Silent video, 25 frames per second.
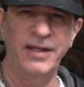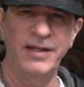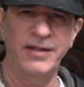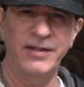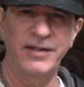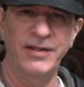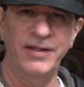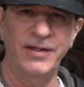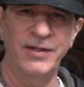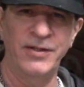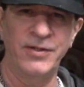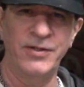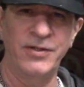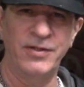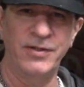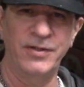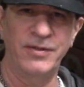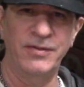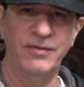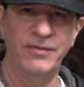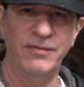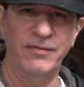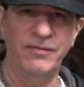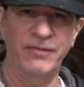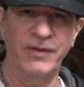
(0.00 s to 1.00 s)
is
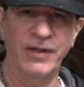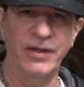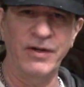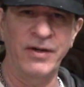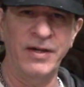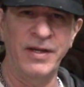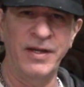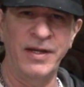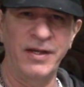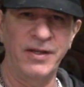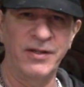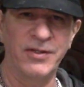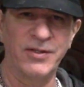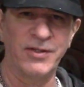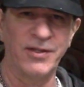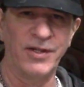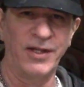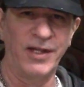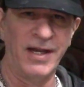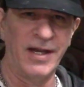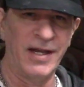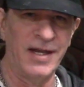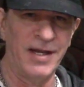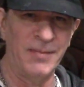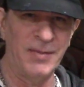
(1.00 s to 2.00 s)
very
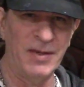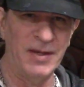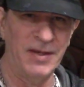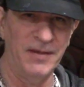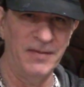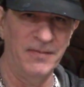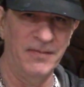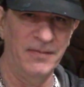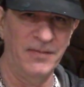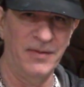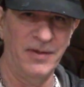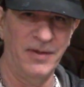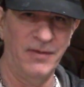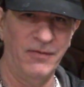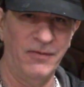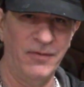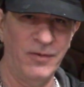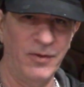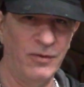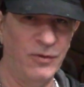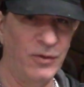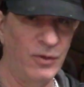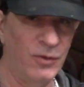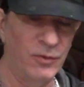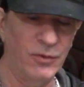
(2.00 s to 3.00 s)
slimy if you
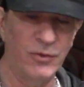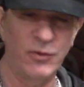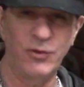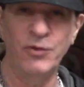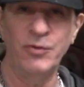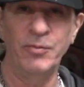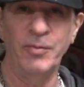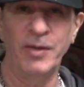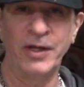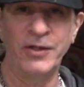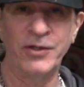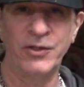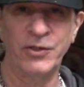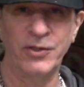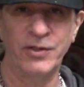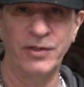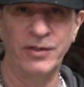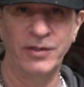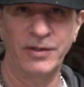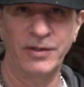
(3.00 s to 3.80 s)
use too much,